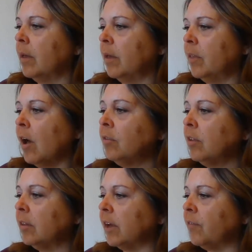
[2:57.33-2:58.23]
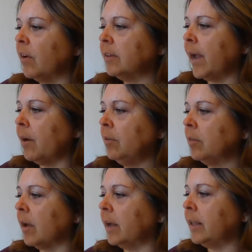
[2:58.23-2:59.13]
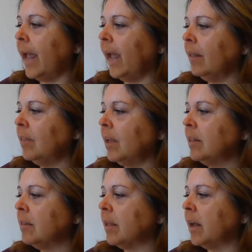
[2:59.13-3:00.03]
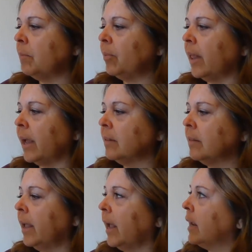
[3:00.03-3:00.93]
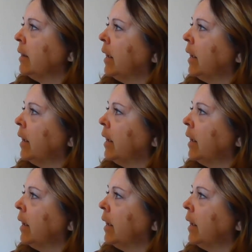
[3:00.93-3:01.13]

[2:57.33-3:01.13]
They also live on the outside and the inside of plants and